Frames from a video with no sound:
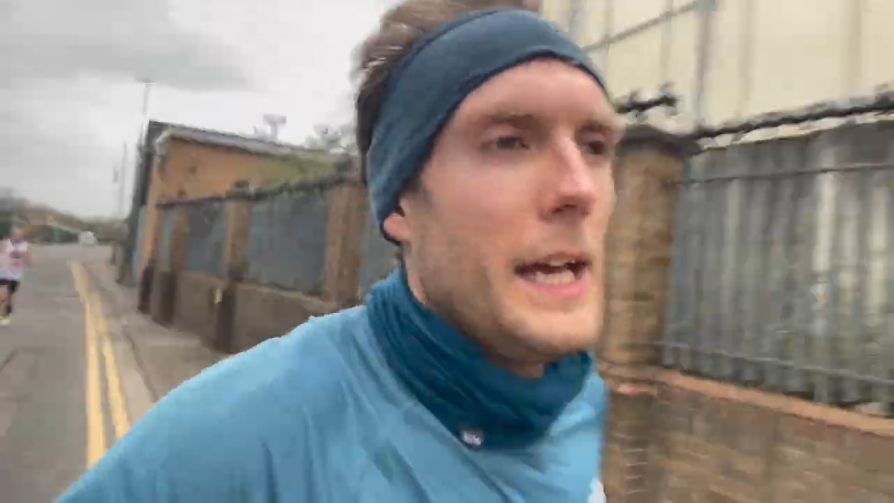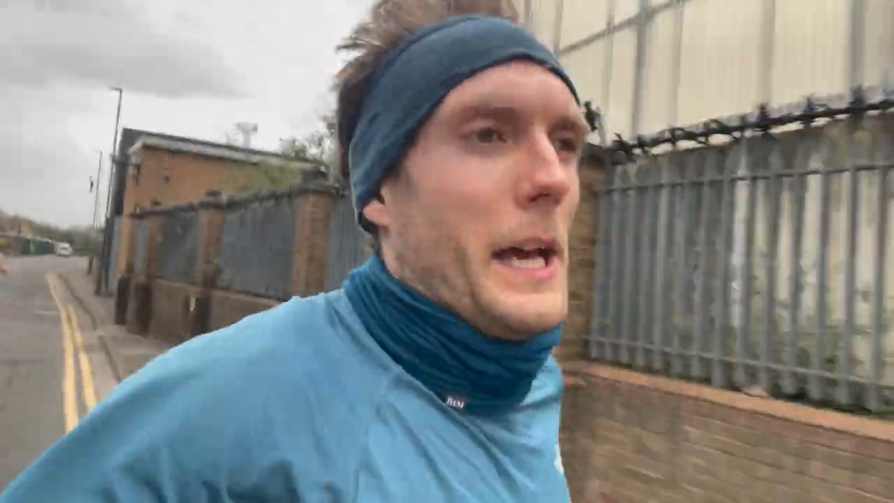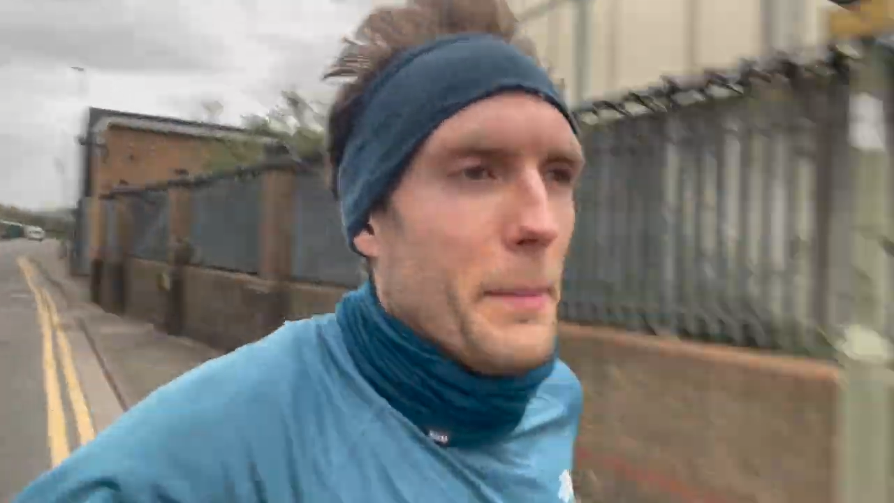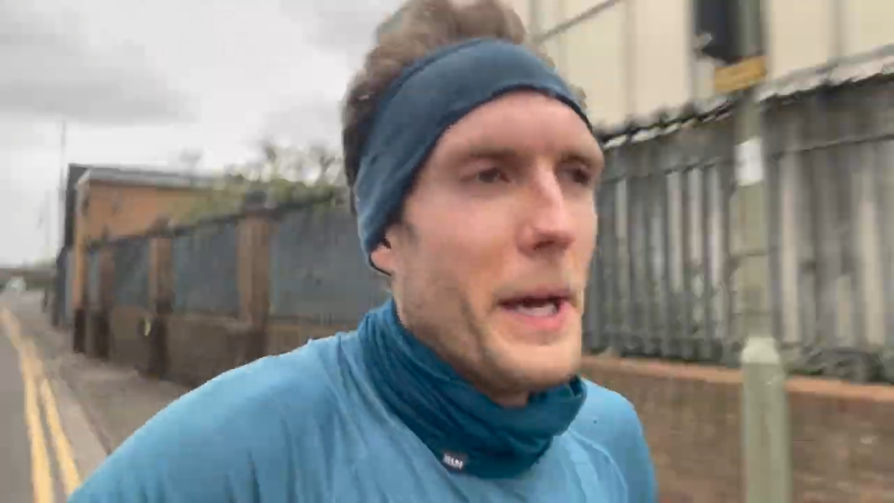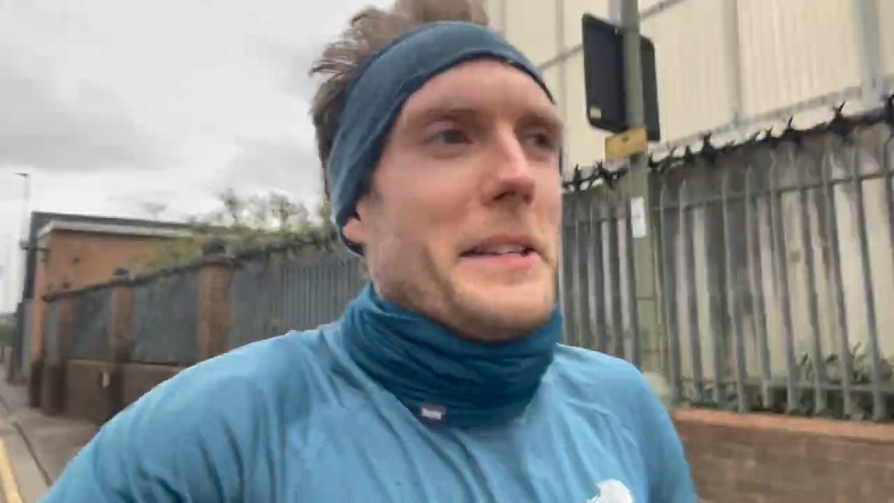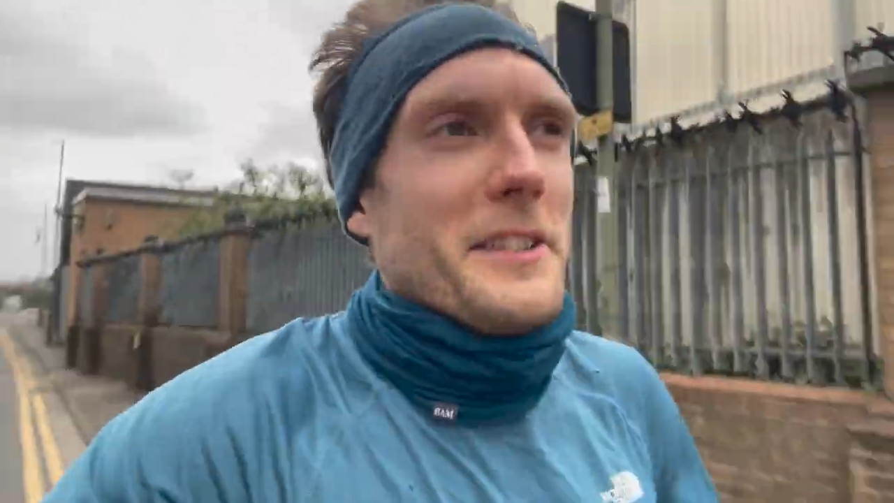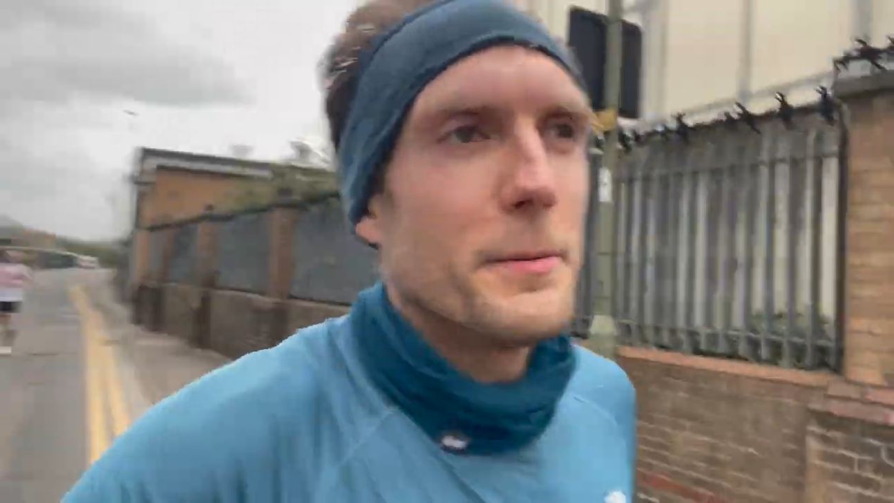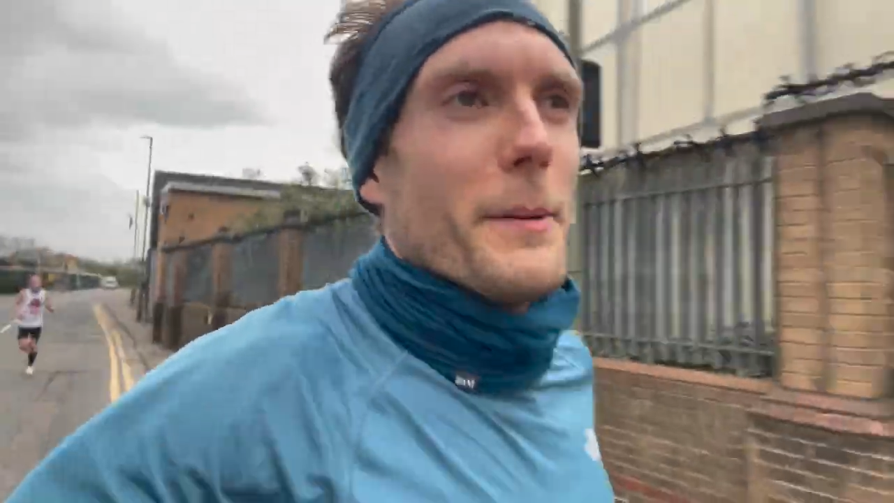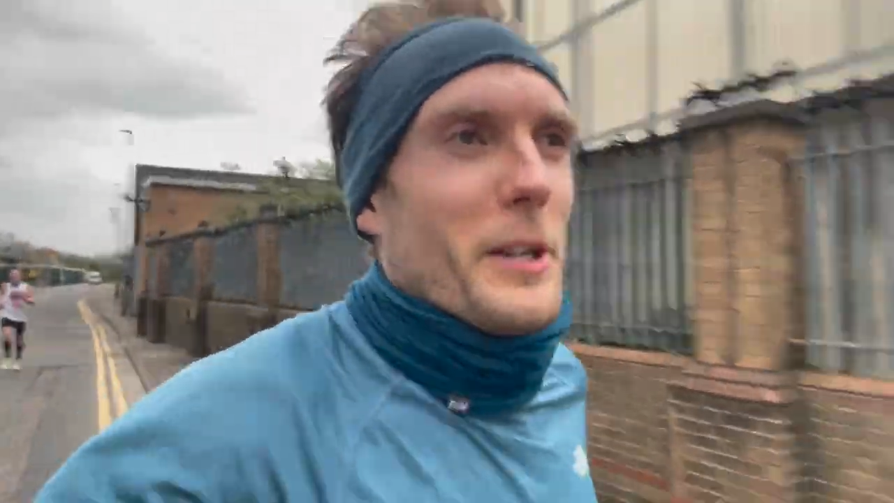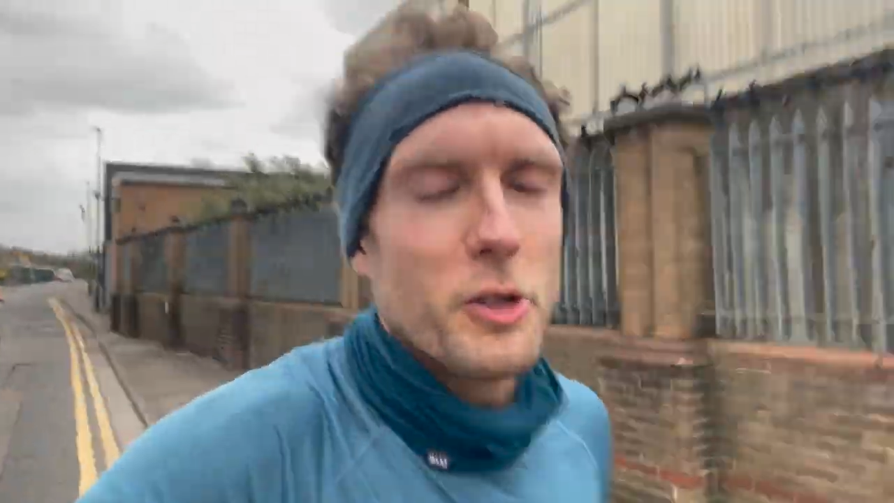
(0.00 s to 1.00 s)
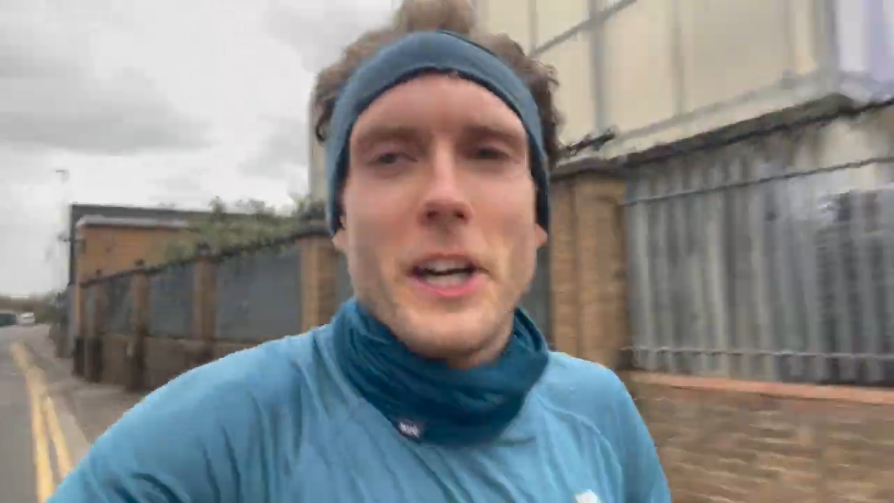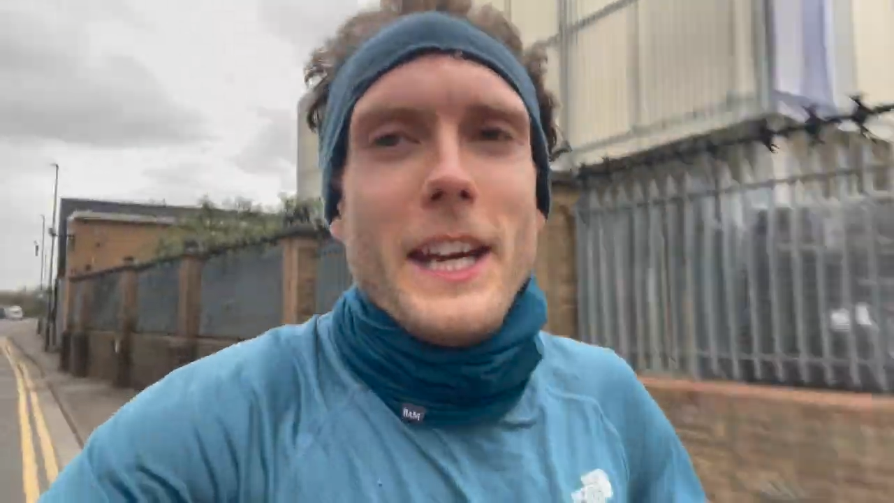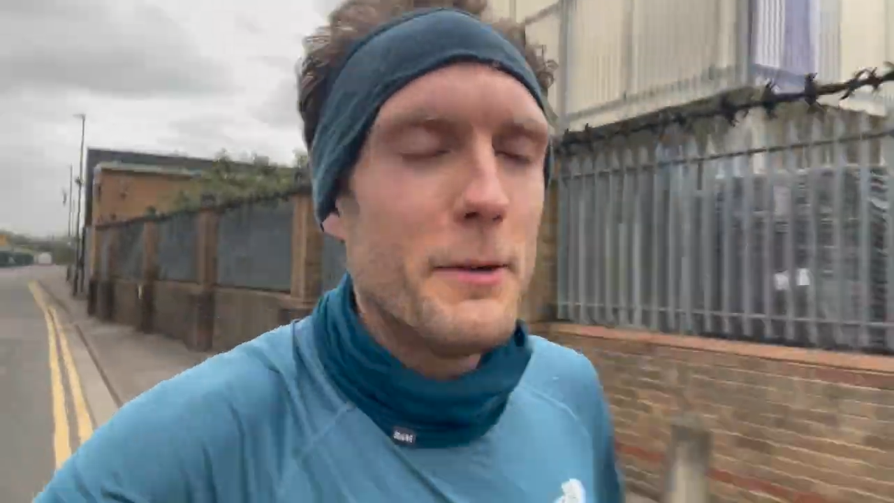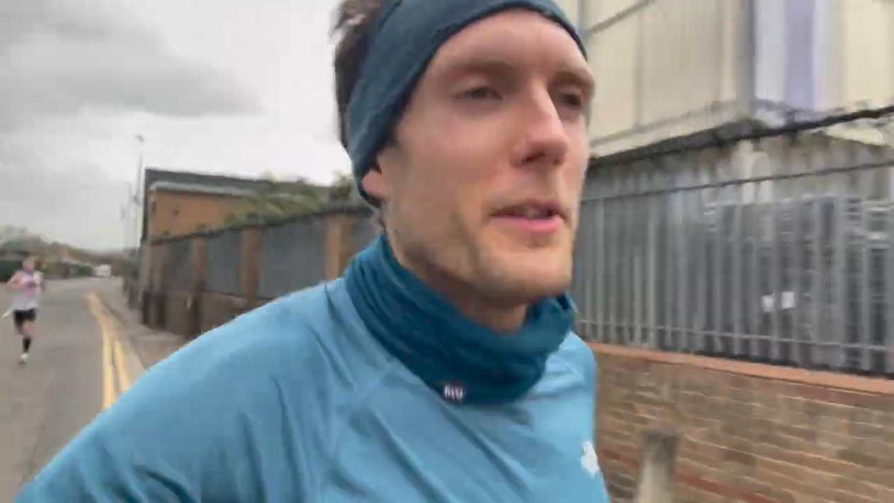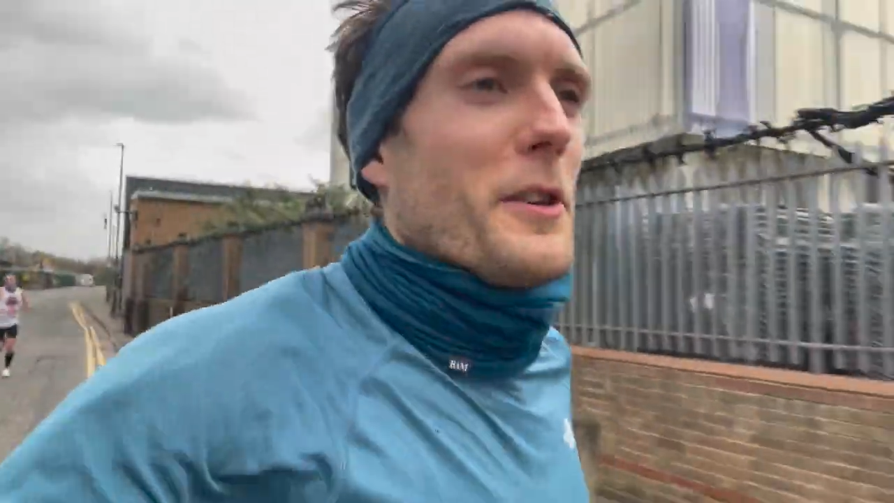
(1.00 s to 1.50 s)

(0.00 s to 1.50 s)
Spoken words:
The pacing has been a bit tricky with